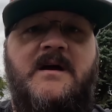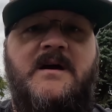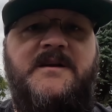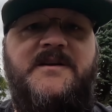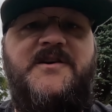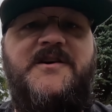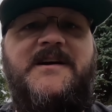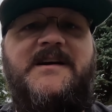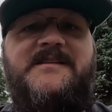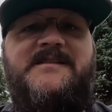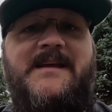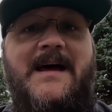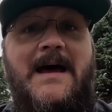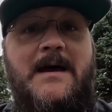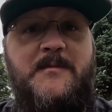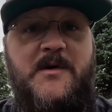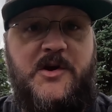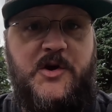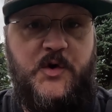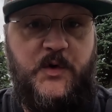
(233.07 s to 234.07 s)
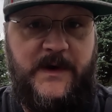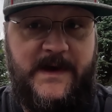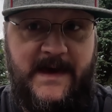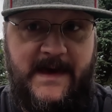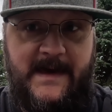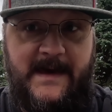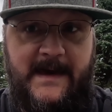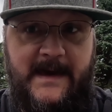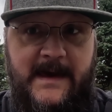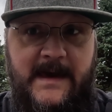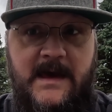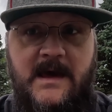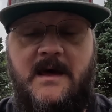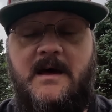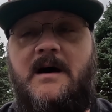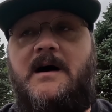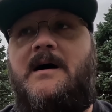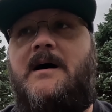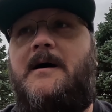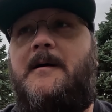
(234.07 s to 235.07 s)
During his time at
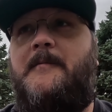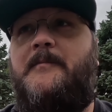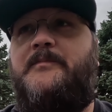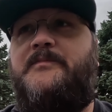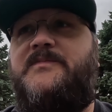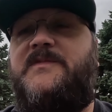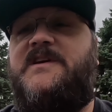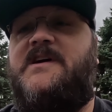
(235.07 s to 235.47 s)
UK, um,